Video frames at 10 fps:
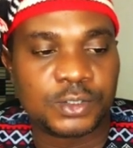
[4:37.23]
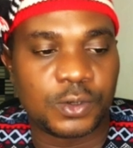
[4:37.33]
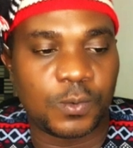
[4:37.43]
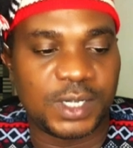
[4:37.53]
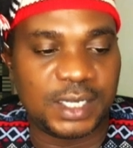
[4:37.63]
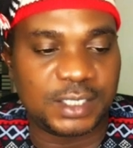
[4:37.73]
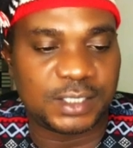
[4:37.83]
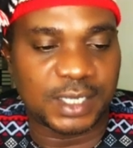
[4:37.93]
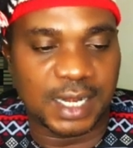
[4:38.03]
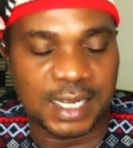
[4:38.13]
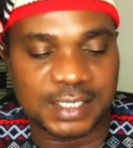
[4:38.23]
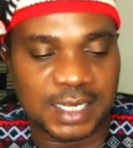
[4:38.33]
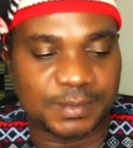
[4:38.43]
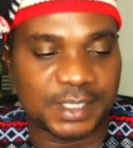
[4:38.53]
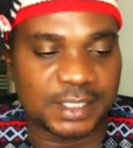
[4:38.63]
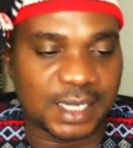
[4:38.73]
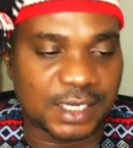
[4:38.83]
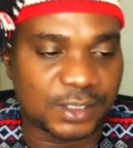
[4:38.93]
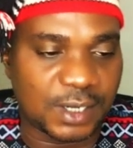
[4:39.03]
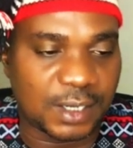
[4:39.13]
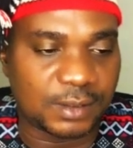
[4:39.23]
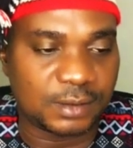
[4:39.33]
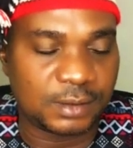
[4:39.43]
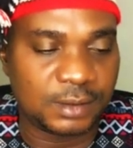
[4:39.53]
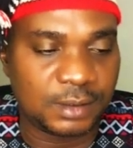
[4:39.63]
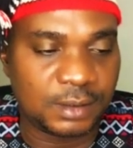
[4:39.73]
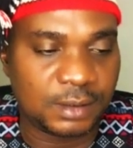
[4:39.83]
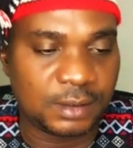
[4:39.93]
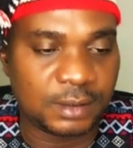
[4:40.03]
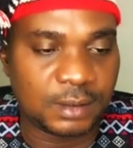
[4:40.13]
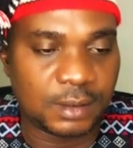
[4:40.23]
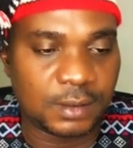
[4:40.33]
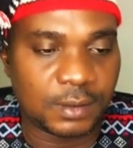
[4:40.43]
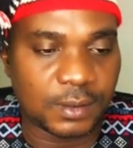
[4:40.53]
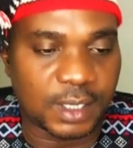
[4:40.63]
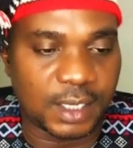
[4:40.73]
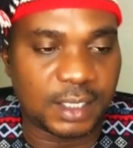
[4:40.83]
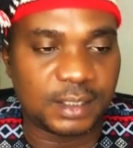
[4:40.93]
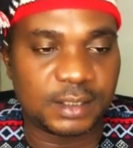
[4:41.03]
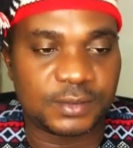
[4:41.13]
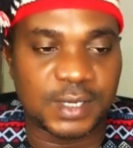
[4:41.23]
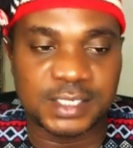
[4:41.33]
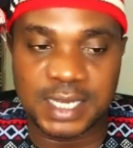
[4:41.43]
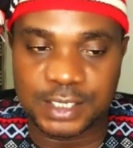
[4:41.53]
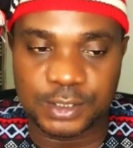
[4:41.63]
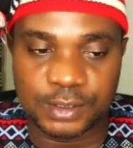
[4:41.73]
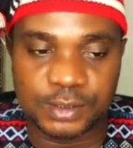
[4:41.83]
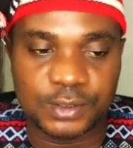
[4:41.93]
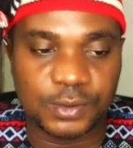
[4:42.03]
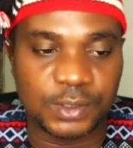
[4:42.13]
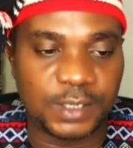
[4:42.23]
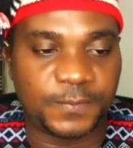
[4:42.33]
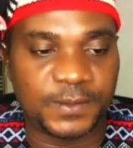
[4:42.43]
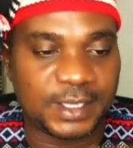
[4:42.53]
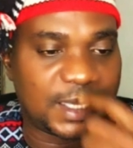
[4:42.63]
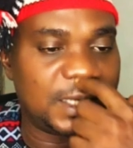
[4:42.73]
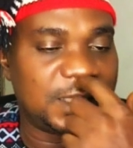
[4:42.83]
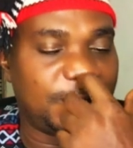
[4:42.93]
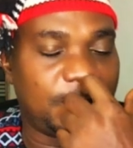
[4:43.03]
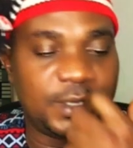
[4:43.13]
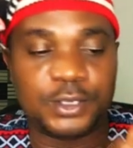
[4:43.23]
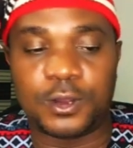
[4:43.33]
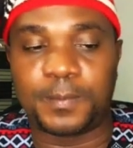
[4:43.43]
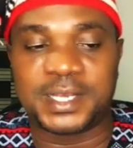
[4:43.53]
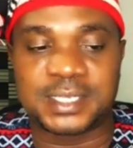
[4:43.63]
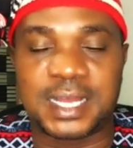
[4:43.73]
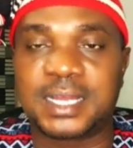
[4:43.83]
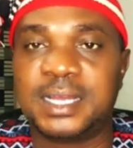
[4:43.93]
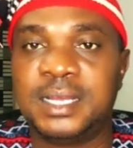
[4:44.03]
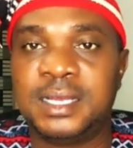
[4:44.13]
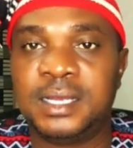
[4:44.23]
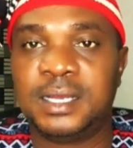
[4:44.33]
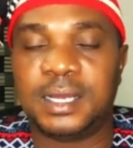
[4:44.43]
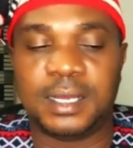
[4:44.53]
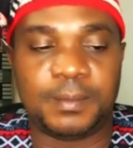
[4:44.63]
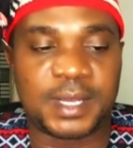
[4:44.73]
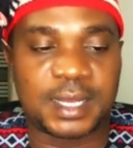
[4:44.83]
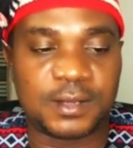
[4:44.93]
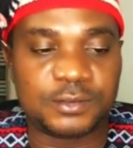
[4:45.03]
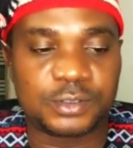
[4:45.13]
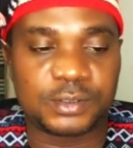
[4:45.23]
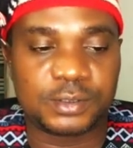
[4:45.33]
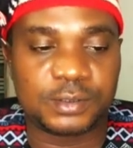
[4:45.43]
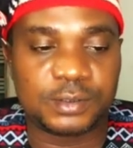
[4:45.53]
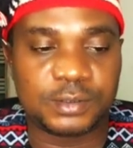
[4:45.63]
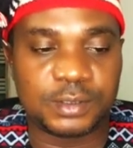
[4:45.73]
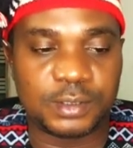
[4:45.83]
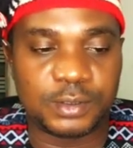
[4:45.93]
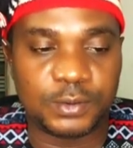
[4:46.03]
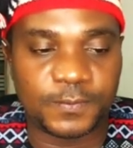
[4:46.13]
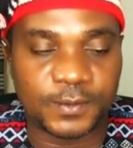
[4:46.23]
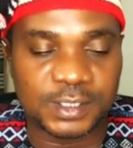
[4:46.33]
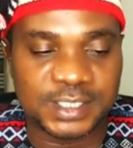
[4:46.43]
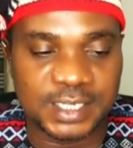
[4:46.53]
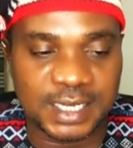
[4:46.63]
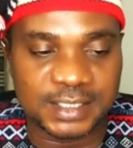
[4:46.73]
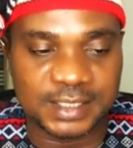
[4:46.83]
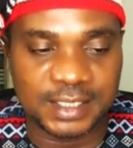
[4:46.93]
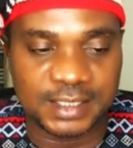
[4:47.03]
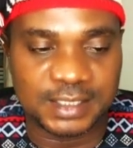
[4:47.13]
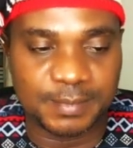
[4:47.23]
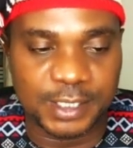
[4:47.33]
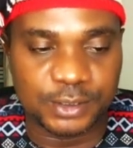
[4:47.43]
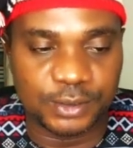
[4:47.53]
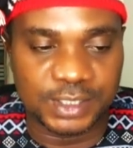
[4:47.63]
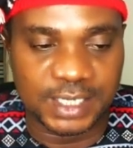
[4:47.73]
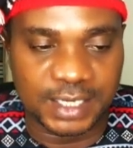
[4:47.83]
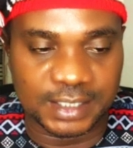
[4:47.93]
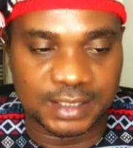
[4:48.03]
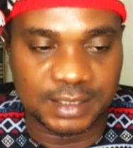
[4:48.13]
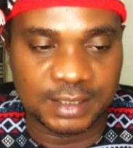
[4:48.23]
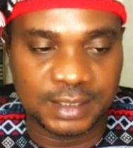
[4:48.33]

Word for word: So with this, you can accept international okay transaction. So if in case if you, in your Paystack um, account you've not checked this, make sure you check it.